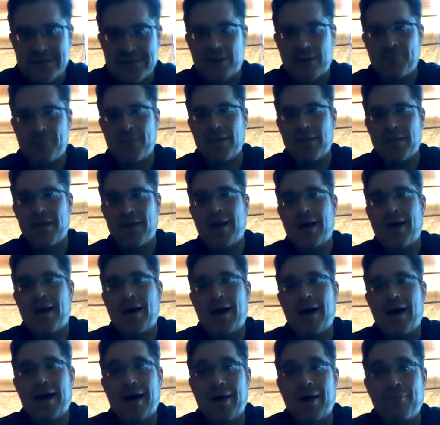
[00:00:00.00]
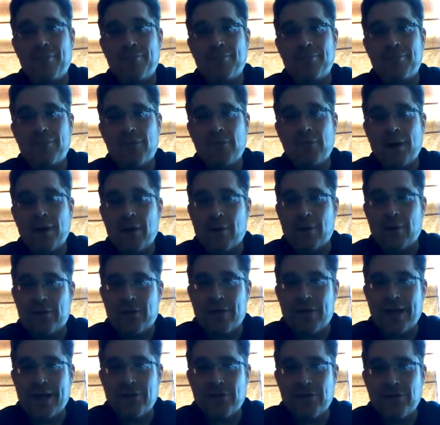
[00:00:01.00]
So anyway,
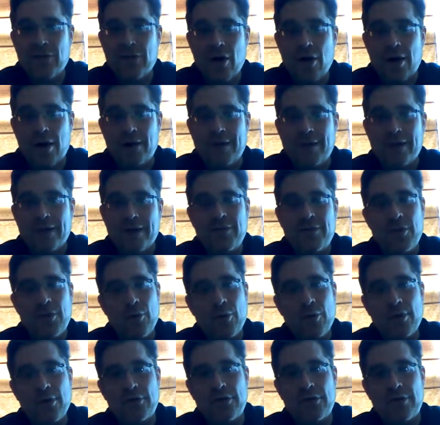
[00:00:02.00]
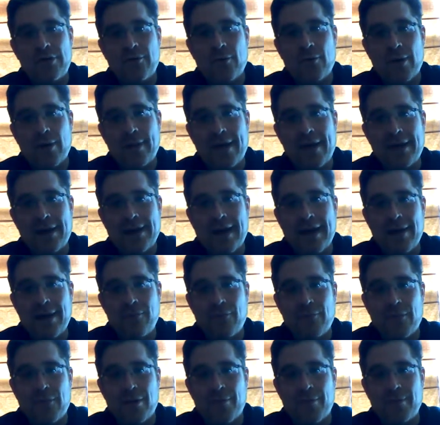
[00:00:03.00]
so that's gone. That's the origin of where that came
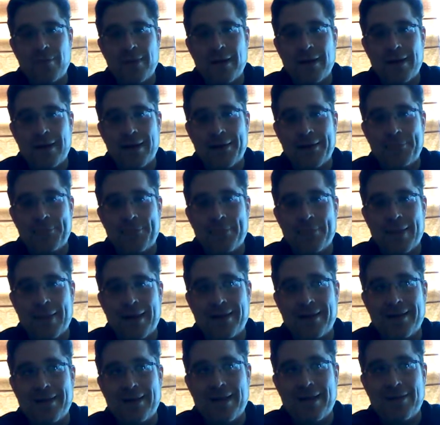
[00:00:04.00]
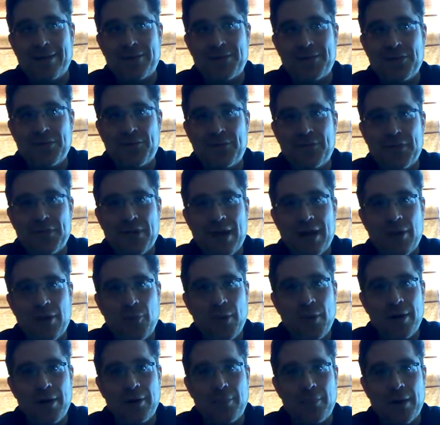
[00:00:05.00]
from. I still feel kind of
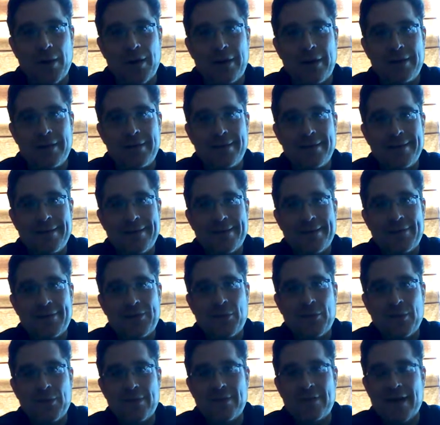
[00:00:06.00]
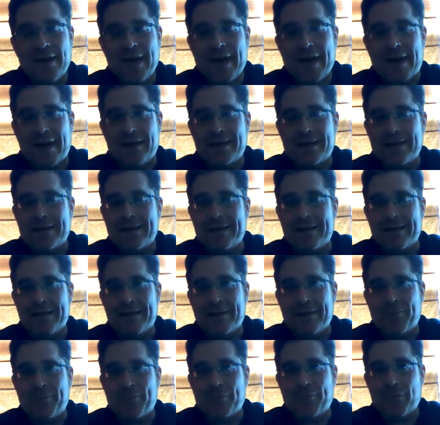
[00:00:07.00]
weird about it. So once
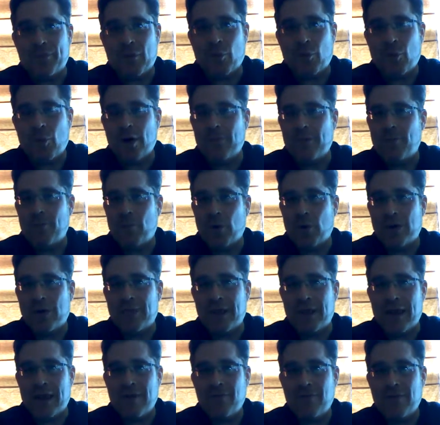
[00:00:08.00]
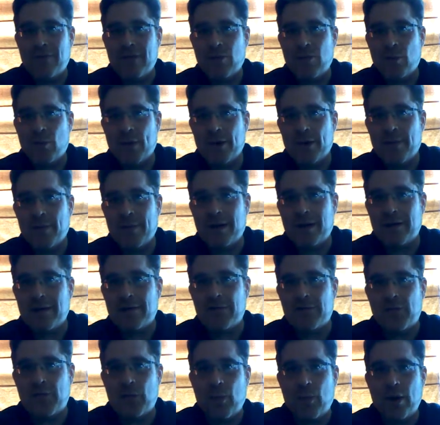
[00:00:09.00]
again, the one book that I feel weird about
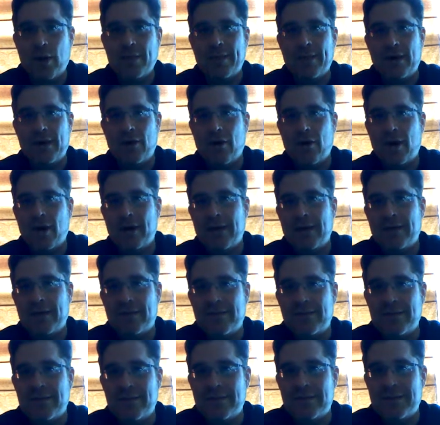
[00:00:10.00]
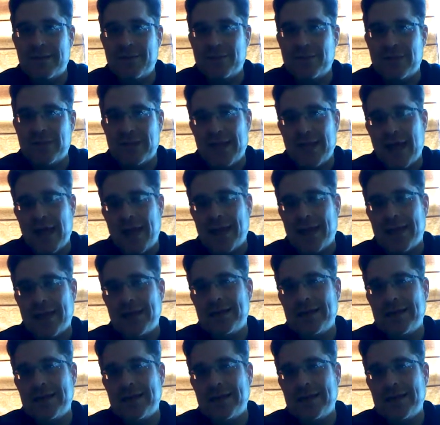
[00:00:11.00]
is the one that audiences seem to like.